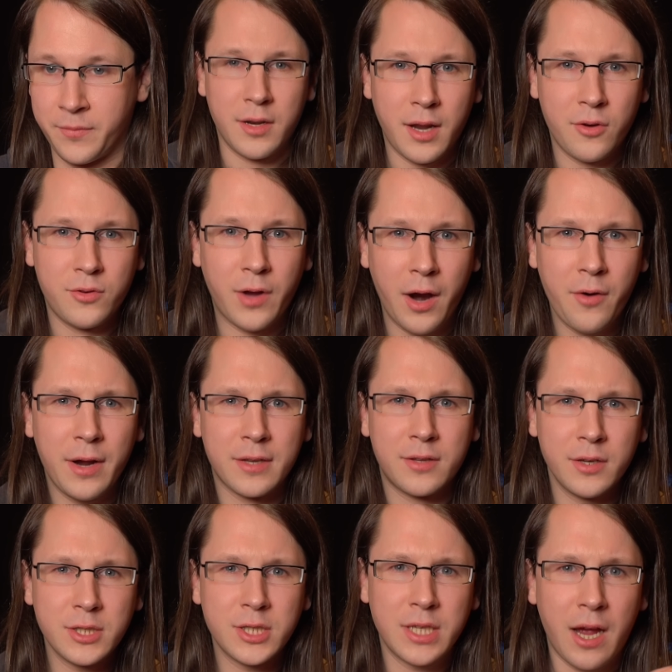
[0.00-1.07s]
Now, Dirac
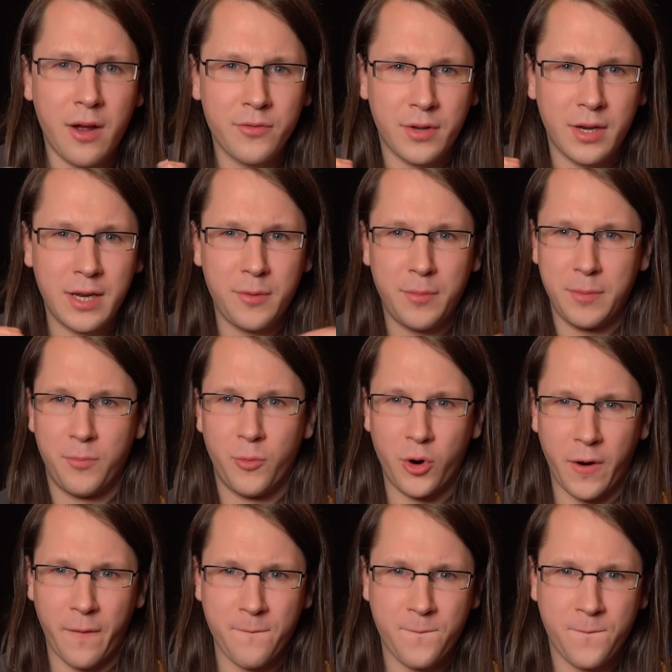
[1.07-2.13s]
does sound a little bit
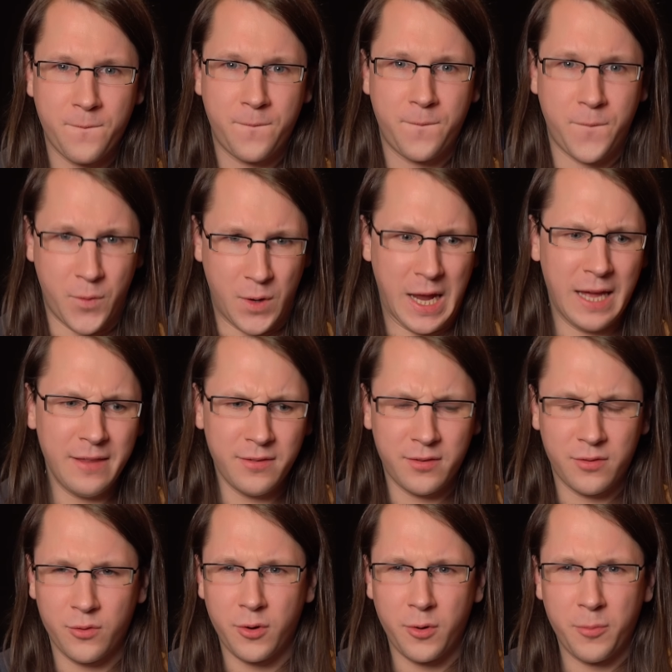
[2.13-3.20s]
more
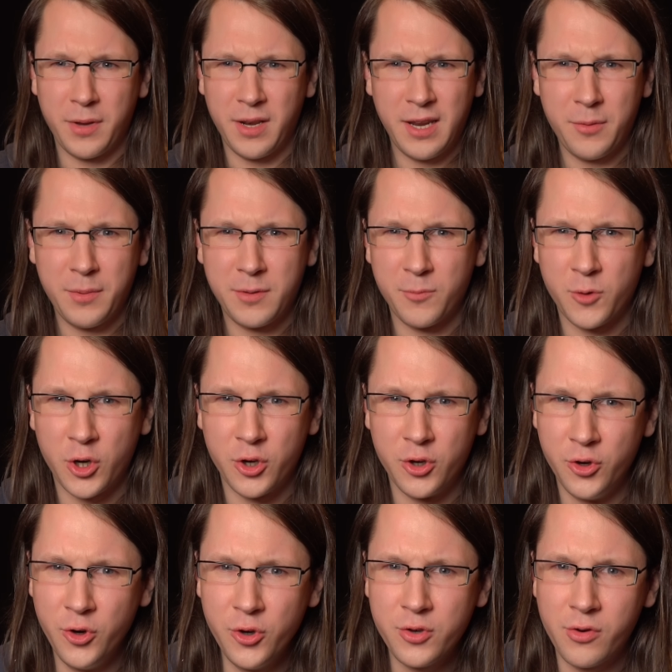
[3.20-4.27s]
flat or a little bit more
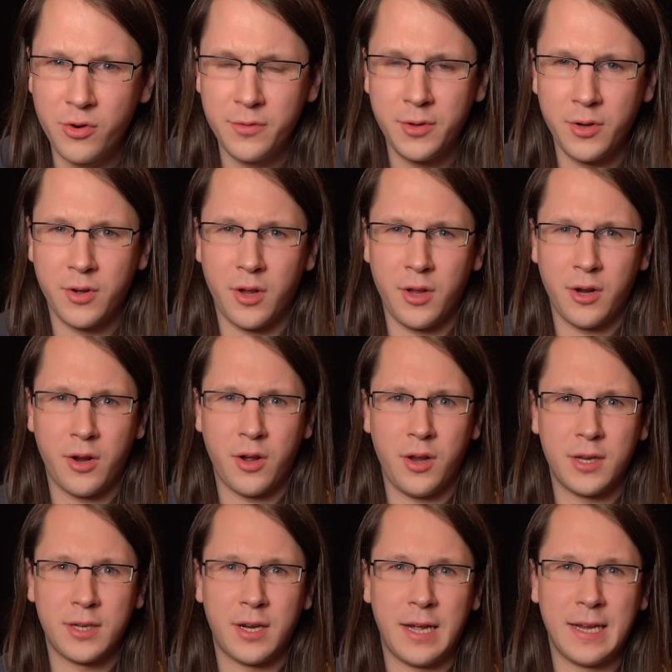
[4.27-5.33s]
neutral if you call,
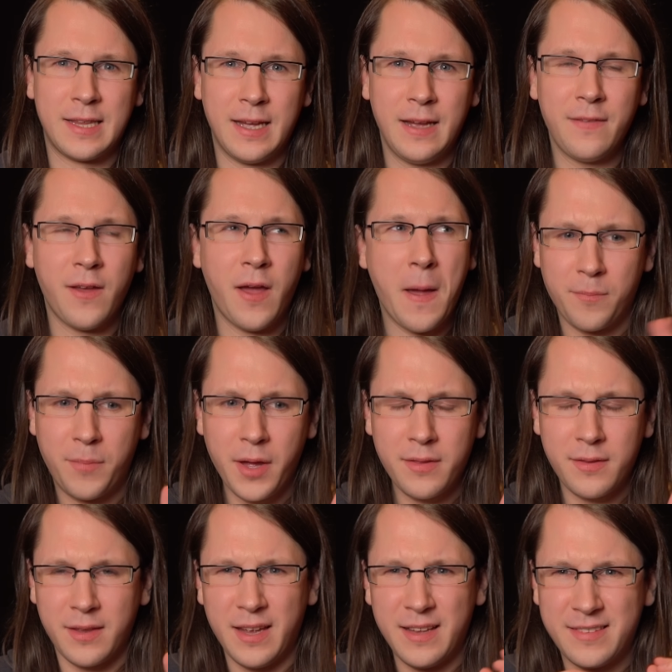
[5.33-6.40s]
call it like that,
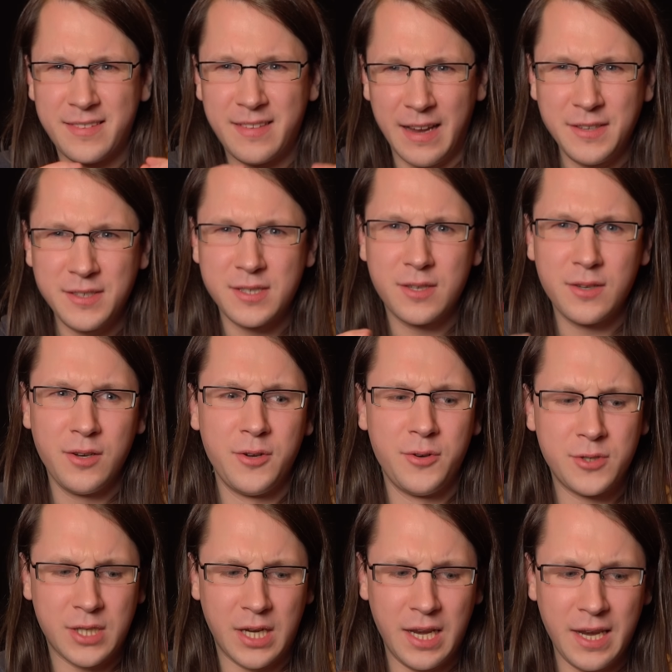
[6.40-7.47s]
but it tends to
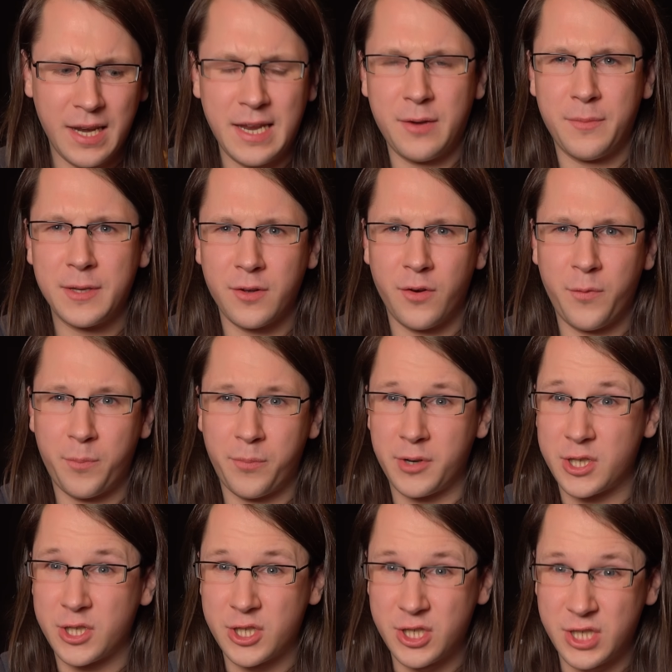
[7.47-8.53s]
lose a little bit of
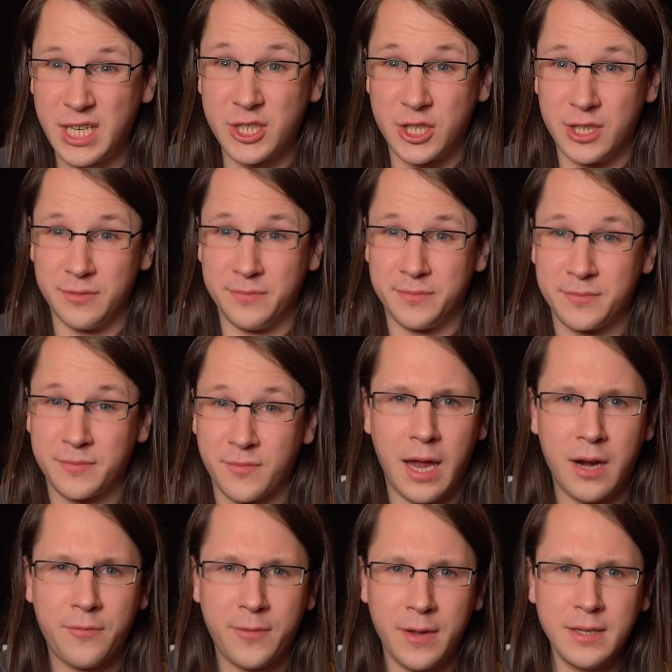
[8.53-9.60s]
precision.
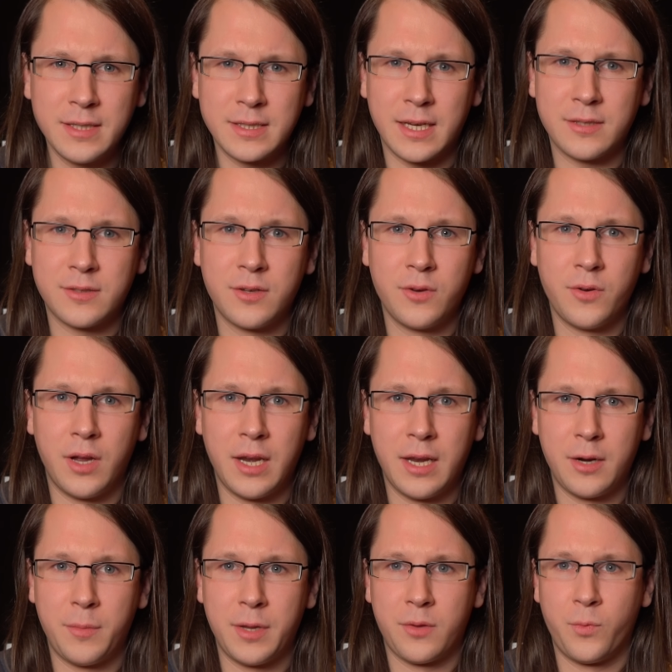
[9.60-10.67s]
And I think this has to do a
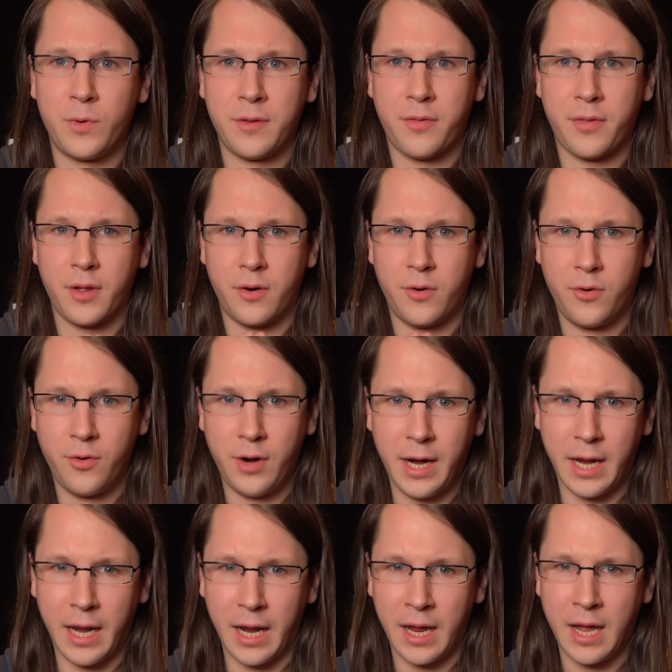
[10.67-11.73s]
little bit with
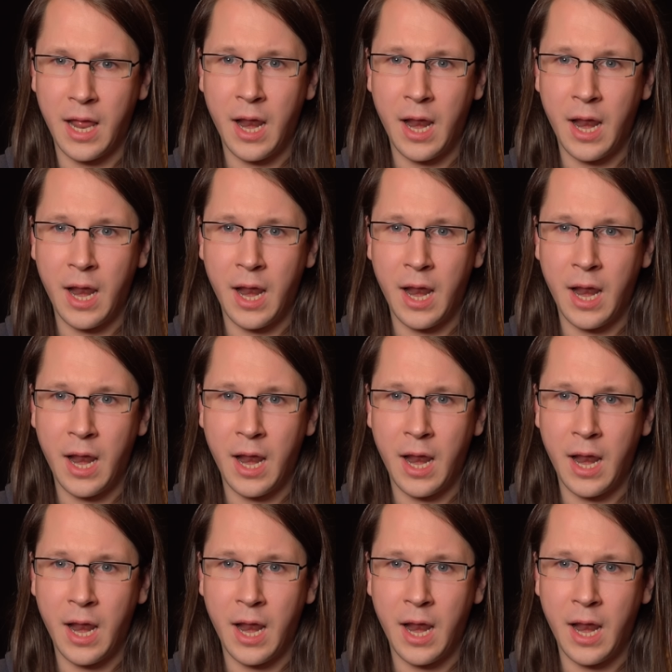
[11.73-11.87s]
ringing.